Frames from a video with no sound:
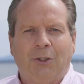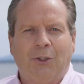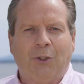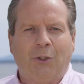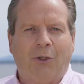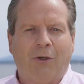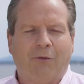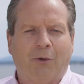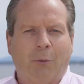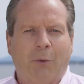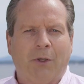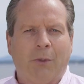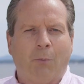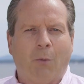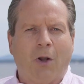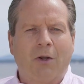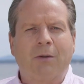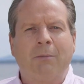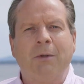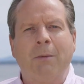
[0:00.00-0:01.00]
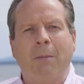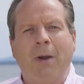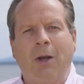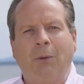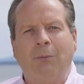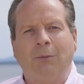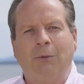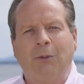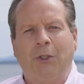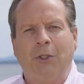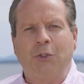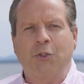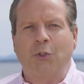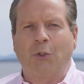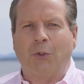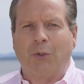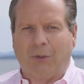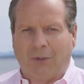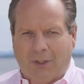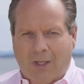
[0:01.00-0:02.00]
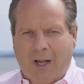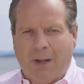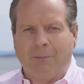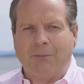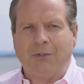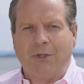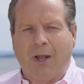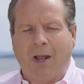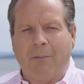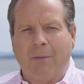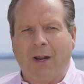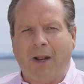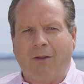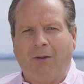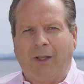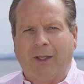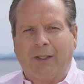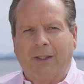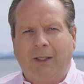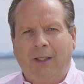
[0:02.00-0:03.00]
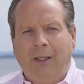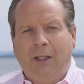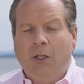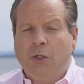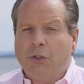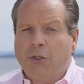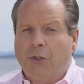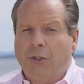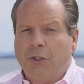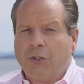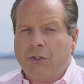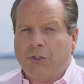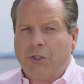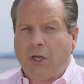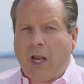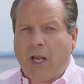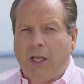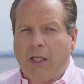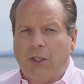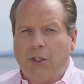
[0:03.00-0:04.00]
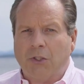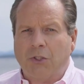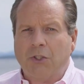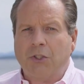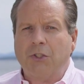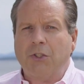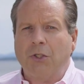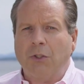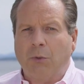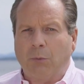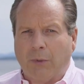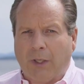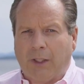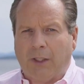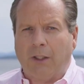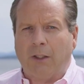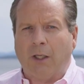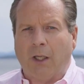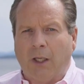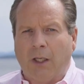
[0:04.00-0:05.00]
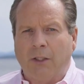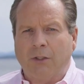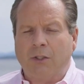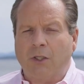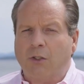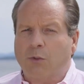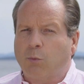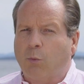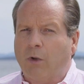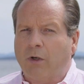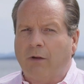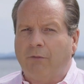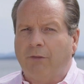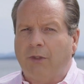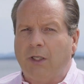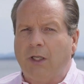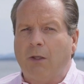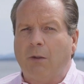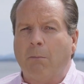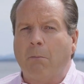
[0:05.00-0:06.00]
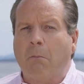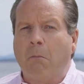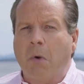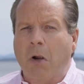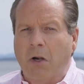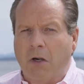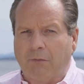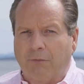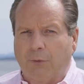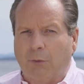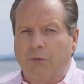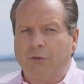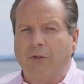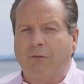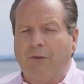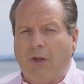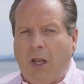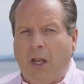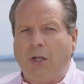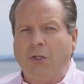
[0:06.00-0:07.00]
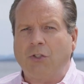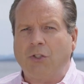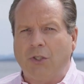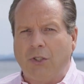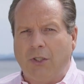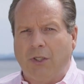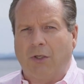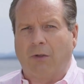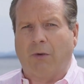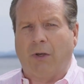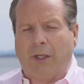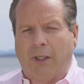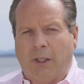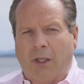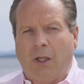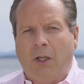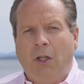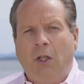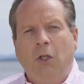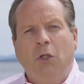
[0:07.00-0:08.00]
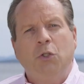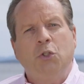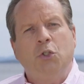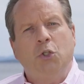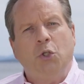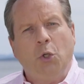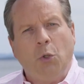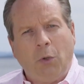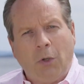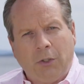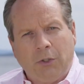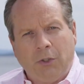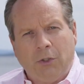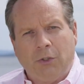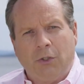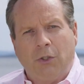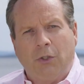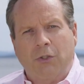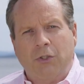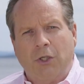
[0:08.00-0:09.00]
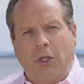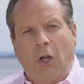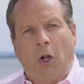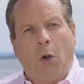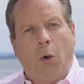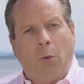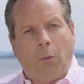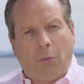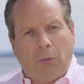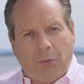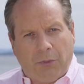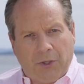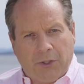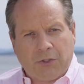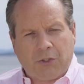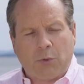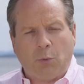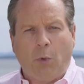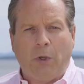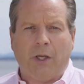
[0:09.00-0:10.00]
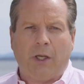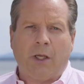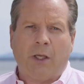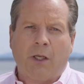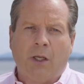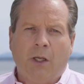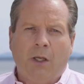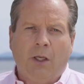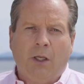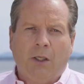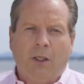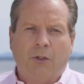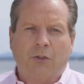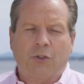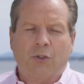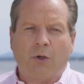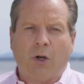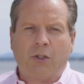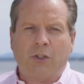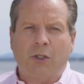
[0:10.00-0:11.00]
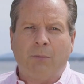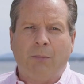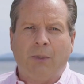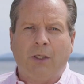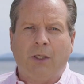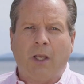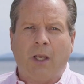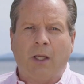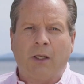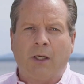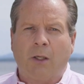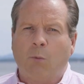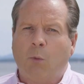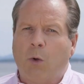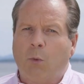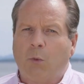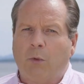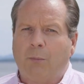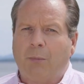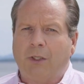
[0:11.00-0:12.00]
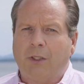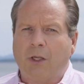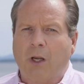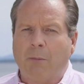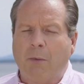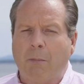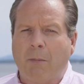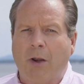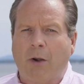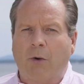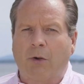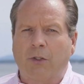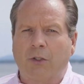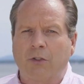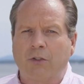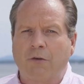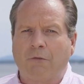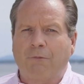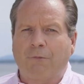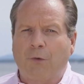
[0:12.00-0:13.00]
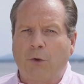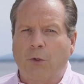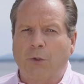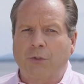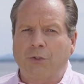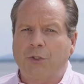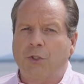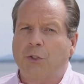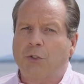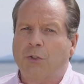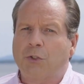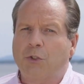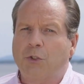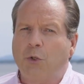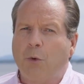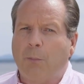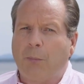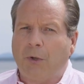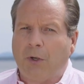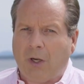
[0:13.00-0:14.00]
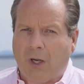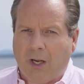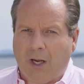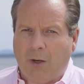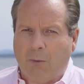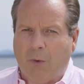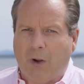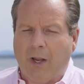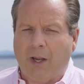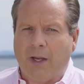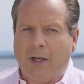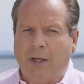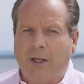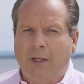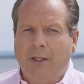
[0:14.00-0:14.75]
Hello, everyone, and welcome to Mountain Lake Journal. I'm Thom Hallock. To this day, it is still recognized as one of the marvels of engineering. 200 years ago this week, construction began on what would become America's first superhighway,